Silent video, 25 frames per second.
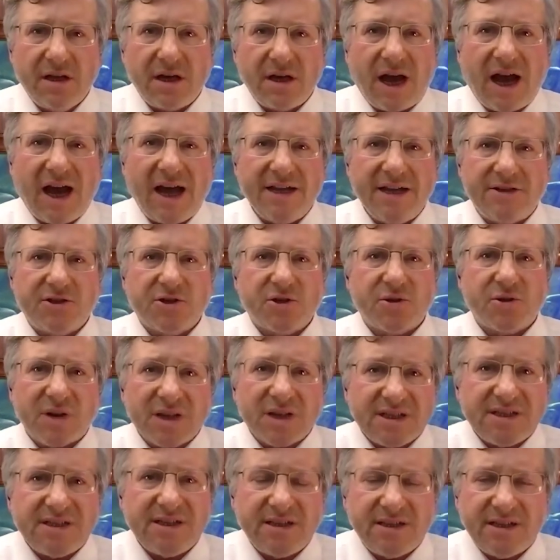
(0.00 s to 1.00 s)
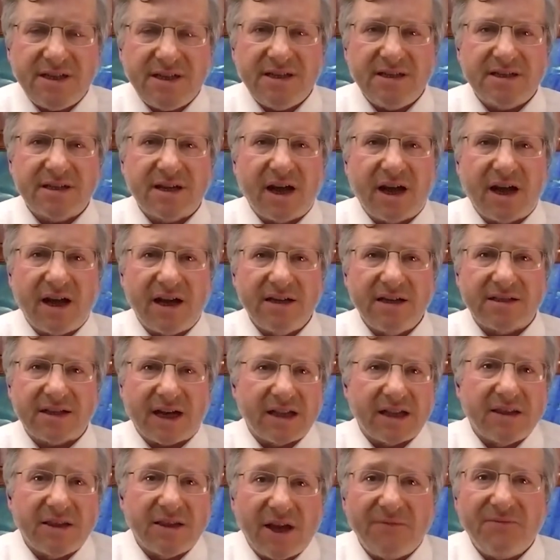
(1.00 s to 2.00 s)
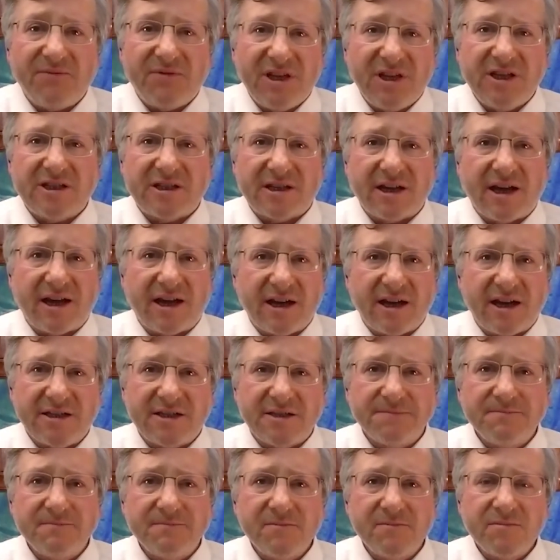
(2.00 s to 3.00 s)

I trusted these guys, I loved these guys.